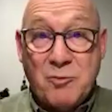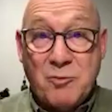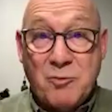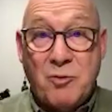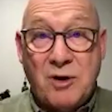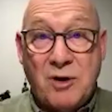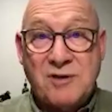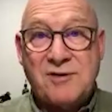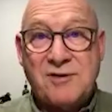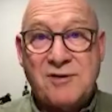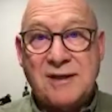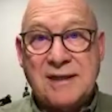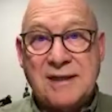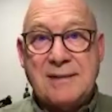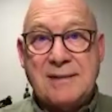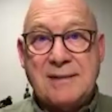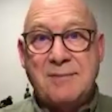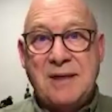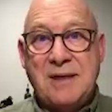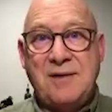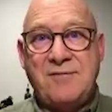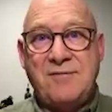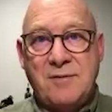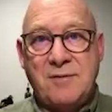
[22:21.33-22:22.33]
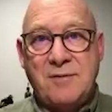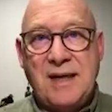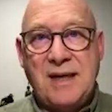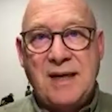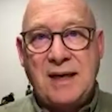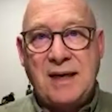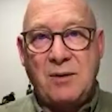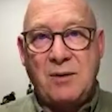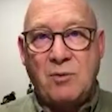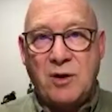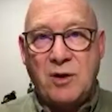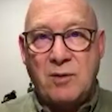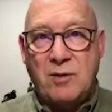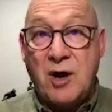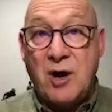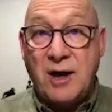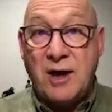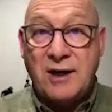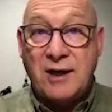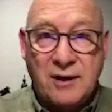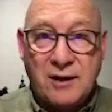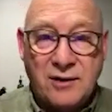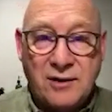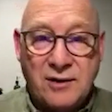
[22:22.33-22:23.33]
what's it going to mean for me? What am
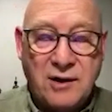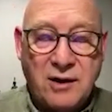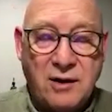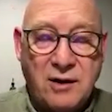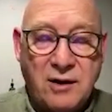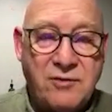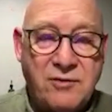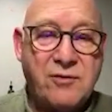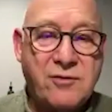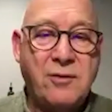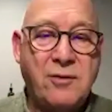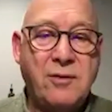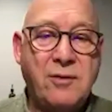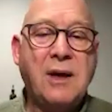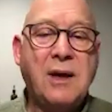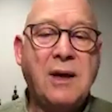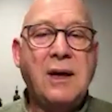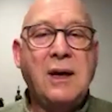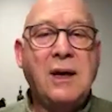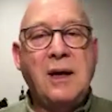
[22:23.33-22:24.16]
I going to go through?